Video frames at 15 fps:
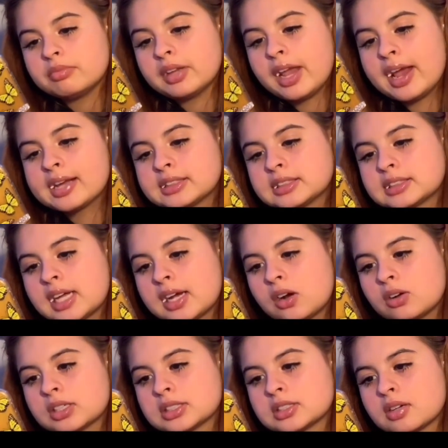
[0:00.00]
it's like
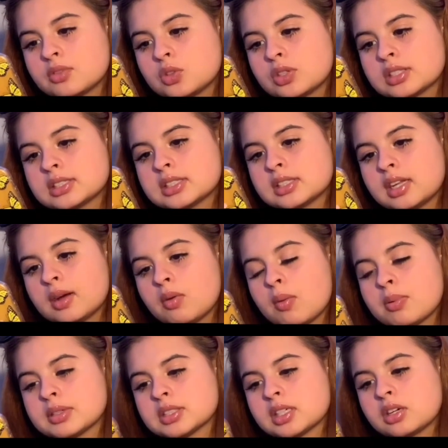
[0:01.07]
all this stuff you can see like what
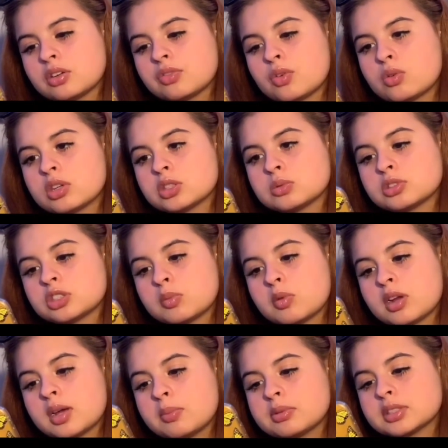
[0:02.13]
percent your phone is which i'm
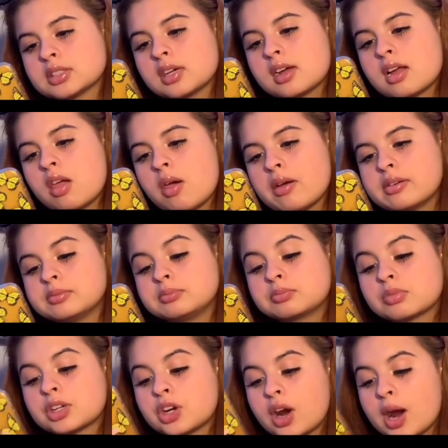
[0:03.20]
like percent um
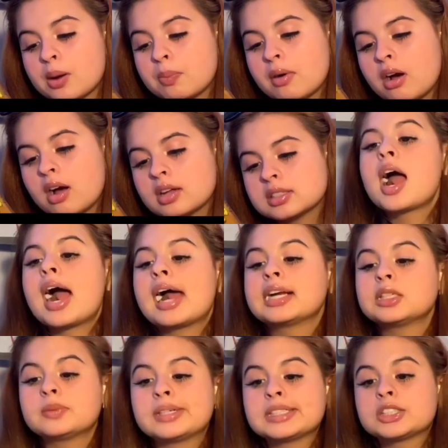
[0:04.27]
your airpods
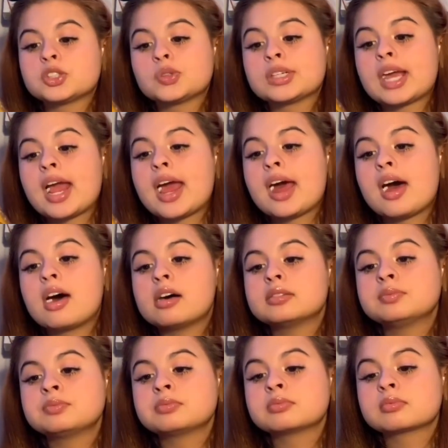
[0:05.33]
anyway so yeah
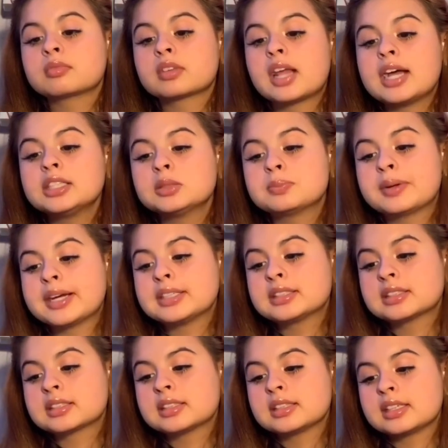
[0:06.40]
that's
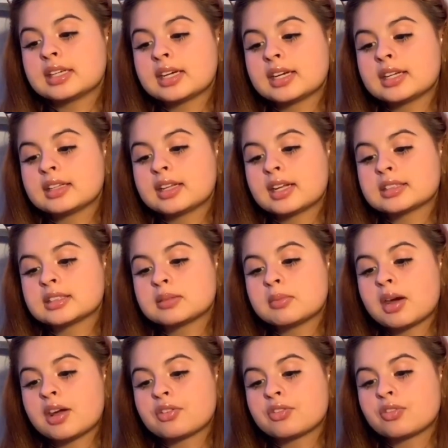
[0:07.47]
basically it that's in
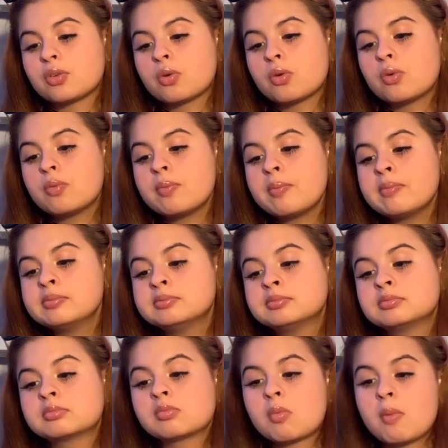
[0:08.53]
my phone
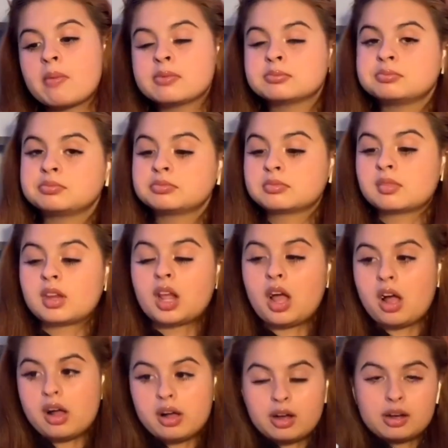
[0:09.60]

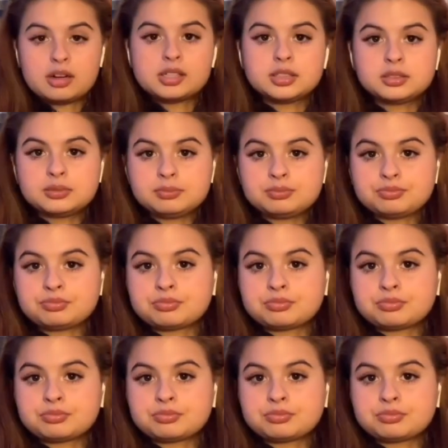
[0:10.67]
um